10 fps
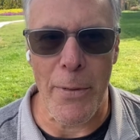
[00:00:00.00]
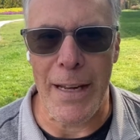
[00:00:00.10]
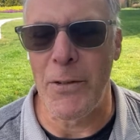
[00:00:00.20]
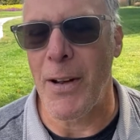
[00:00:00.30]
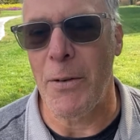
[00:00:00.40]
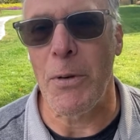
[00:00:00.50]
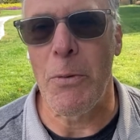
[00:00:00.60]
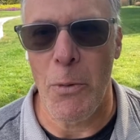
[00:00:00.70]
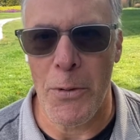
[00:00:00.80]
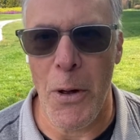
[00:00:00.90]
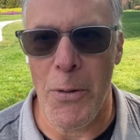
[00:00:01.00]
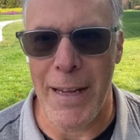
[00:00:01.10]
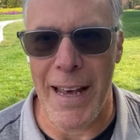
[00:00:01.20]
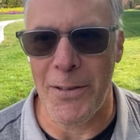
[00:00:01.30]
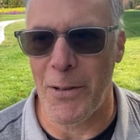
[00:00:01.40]
They generally will know
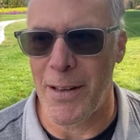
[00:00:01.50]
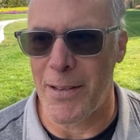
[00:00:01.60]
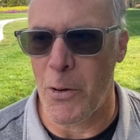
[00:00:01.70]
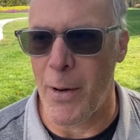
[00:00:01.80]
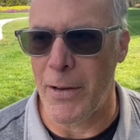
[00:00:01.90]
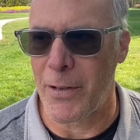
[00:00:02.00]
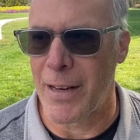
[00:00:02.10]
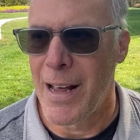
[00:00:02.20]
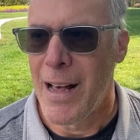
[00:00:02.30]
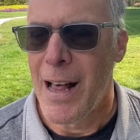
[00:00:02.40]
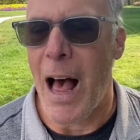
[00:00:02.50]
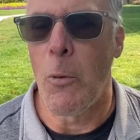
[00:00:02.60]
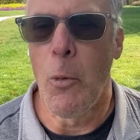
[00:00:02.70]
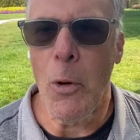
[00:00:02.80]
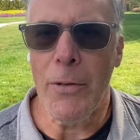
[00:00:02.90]
the answer to this question. I
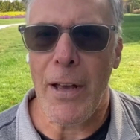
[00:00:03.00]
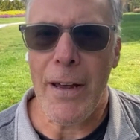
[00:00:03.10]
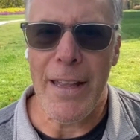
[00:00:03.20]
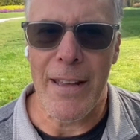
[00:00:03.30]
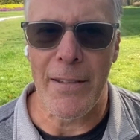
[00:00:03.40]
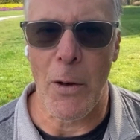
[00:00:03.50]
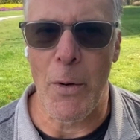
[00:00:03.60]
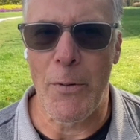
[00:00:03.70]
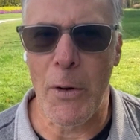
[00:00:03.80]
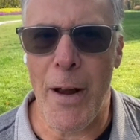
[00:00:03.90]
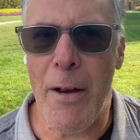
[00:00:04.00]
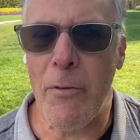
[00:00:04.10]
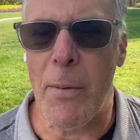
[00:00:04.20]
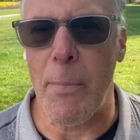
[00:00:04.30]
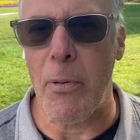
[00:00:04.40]
will tell you this though, if you're
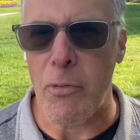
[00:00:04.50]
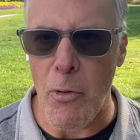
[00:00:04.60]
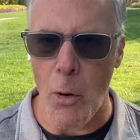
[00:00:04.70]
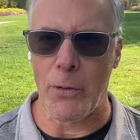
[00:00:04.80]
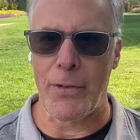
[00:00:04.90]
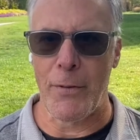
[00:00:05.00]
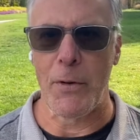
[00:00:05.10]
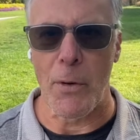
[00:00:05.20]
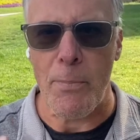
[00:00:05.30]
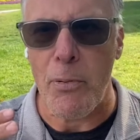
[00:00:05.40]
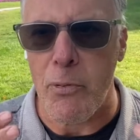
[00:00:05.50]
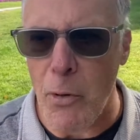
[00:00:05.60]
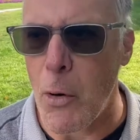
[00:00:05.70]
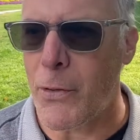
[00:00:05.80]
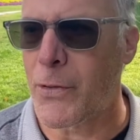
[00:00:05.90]
ever approached, if you're
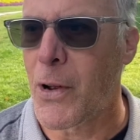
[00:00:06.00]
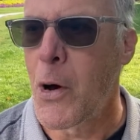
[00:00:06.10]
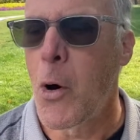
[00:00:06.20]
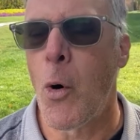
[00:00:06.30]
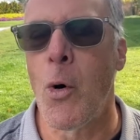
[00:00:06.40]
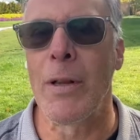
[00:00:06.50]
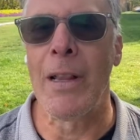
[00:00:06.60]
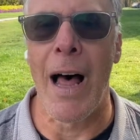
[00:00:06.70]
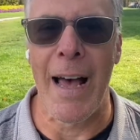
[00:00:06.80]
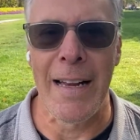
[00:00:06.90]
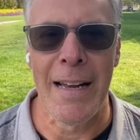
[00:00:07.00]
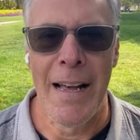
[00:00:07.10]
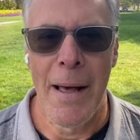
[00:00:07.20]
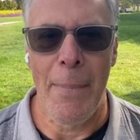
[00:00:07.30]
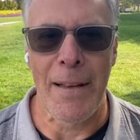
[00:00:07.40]
approached online
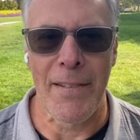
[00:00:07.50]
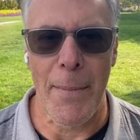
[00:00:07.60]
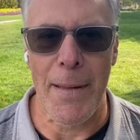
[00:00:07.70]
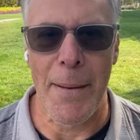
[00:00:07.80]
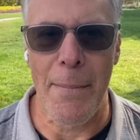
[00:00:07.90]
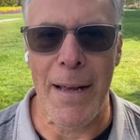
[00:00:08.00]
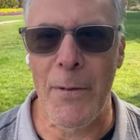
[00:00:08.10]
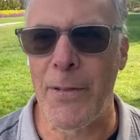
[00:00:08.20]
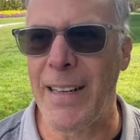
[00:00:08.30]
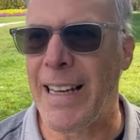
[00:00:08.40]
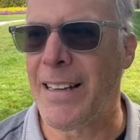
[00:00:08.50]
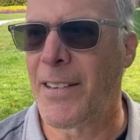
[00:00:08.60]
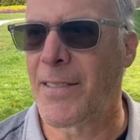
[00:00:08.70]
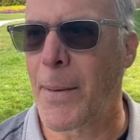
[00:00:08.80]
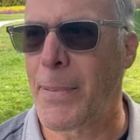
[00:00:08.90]
by somebody that might have seen
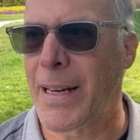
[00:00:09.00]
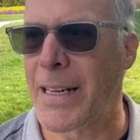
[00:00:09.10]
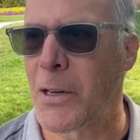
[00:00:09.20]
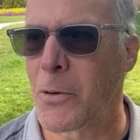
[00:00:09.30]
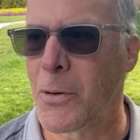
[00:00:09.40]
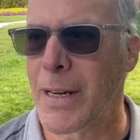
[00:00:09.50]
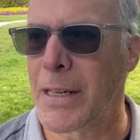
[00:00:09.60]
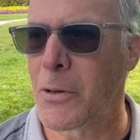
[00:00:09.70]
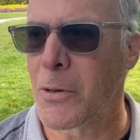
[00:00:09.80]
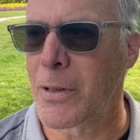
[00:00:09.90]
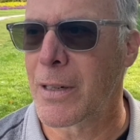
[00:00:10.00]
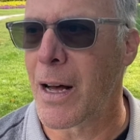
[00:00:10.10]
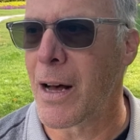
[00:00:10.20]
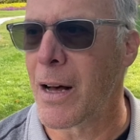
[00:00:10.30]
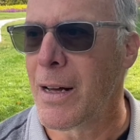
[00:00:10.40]
something in your in your
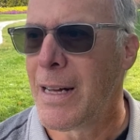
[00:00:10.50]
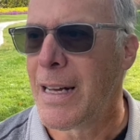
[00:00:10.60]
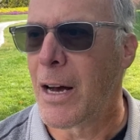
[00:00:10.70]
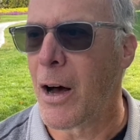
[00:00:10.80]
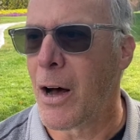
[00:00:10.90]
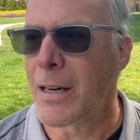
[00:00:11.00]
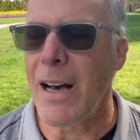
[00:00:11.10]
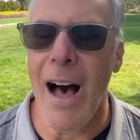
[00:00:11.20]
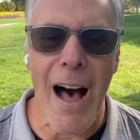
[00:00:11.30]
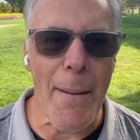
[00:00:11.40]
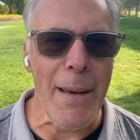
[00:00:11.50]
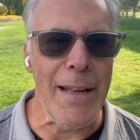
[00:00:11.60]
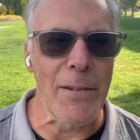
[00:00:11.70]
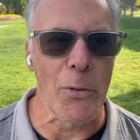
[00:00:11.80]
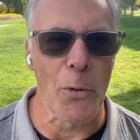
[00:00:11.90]
uh, uh,
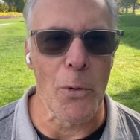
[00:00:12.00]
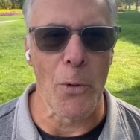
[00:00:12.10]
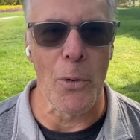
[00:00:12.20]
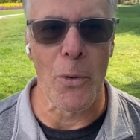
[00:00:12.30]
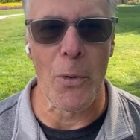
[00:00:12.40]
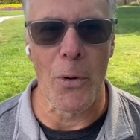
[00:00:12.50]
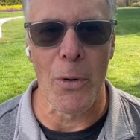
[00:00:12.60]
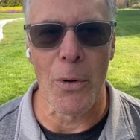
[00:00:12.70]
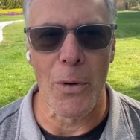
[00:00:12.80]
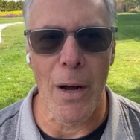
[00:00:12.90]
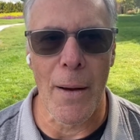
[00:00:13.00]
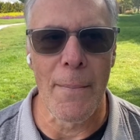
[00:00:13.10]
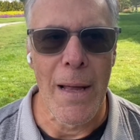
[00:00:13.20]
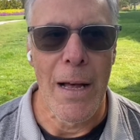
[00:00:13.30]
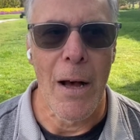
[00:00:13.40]
comments or or or, or
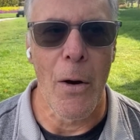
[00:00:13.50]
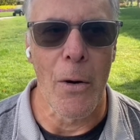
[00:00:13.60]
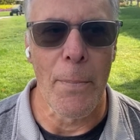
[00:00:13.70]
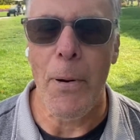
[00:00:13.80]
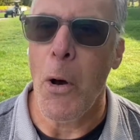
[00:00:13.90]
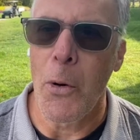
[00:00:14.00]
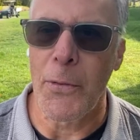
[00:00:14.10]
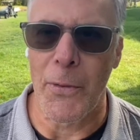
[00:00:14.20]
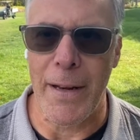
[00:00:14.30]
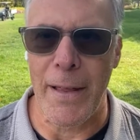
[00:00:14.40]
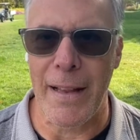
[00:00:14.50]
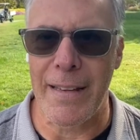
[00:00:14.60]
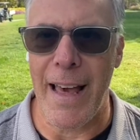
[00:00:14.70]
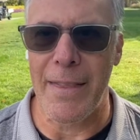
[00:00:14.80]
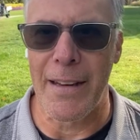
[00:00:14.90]
um, or posts or anything
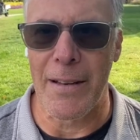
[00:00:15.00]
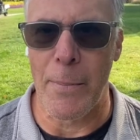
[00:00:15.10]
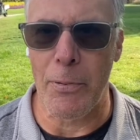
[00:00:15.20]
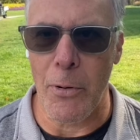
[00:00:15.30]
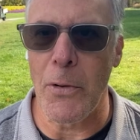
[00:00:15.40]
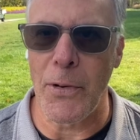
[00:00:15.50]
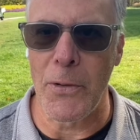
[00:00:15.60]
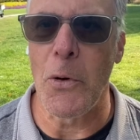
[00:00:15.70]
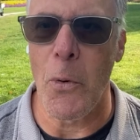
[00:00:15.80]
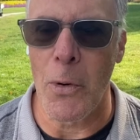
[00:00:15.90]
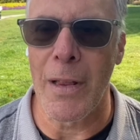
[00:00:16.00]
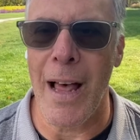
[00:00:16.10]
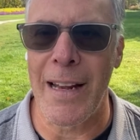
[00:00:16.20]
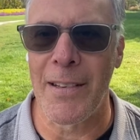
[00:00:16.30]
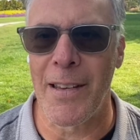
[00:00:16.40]
like that that approaches you
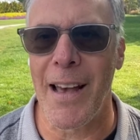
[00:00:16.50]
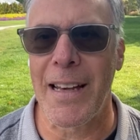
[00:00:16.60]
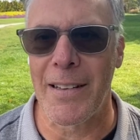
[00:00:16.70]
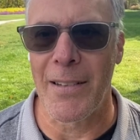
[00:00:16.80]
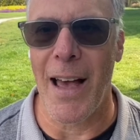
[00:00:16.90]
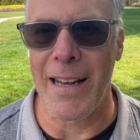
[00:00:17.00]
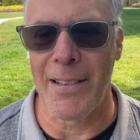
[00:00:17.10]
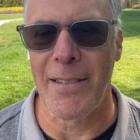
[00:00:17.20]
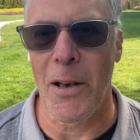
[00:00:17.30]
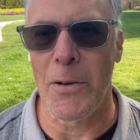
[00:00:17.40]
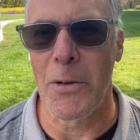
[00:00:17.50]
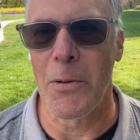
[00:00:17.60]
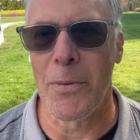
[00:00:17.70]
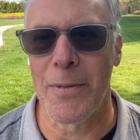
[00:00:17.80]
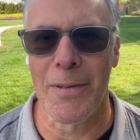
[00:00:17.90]
online and says, "I can I can sell
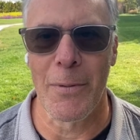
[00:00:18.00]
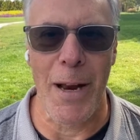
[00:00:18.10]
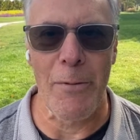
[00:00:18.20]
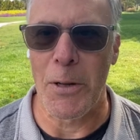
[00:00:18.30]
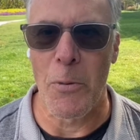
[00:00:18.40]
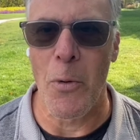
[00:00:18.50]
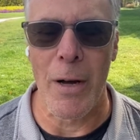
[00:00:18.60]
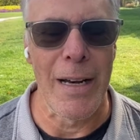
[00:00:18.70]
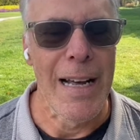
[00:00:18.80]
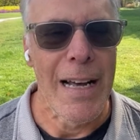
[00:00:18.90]
you whatever you want."